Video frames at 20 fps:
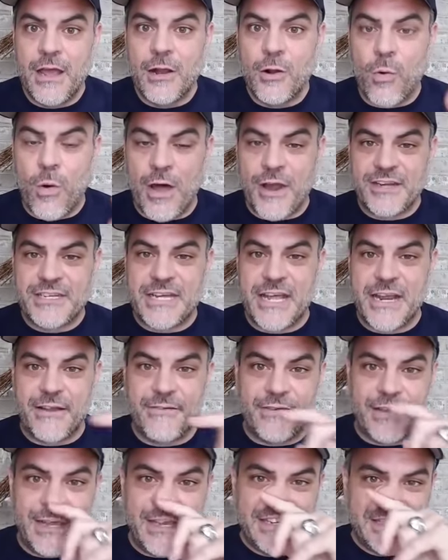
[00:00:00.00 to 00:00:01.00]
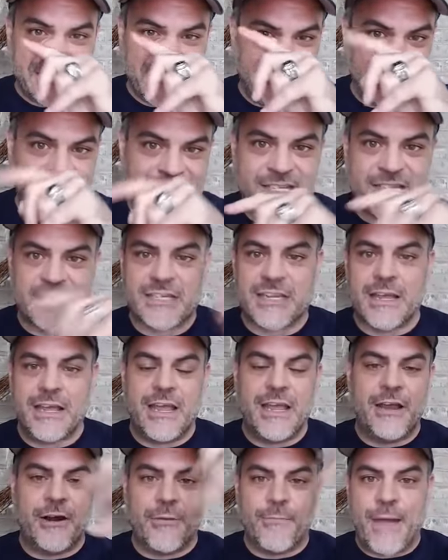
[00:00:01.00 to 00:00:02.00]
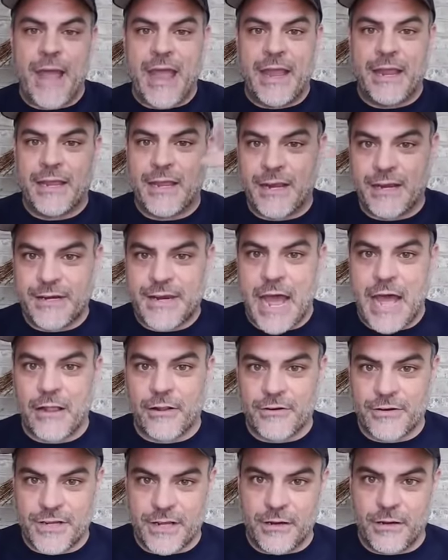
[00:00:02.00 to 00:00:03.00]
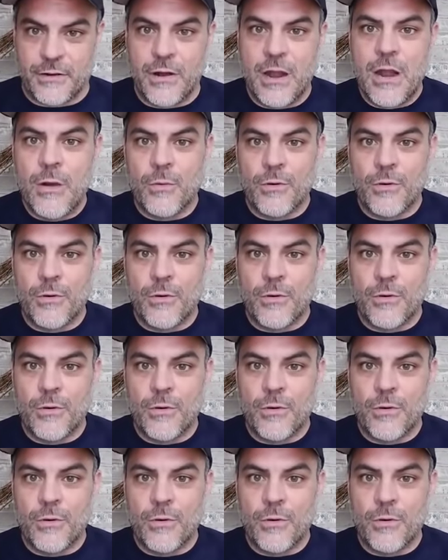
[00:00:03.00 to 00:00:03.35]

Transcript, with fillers: Quantitative easing is just an interbanking dollar deal